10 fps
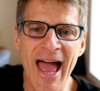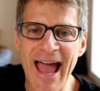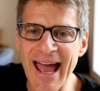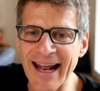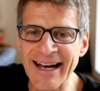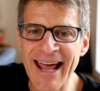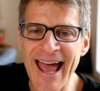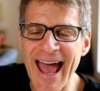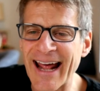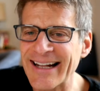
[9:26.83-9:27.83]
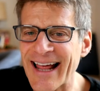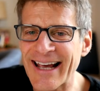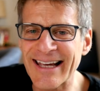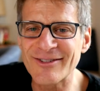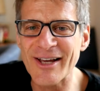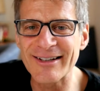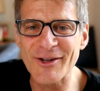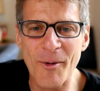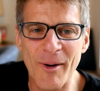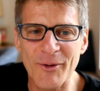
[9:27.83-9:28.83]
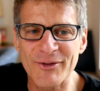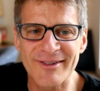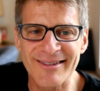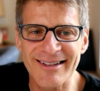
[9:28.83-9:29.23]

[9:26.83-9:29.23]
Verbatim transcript: And and they're like, it's it's almost,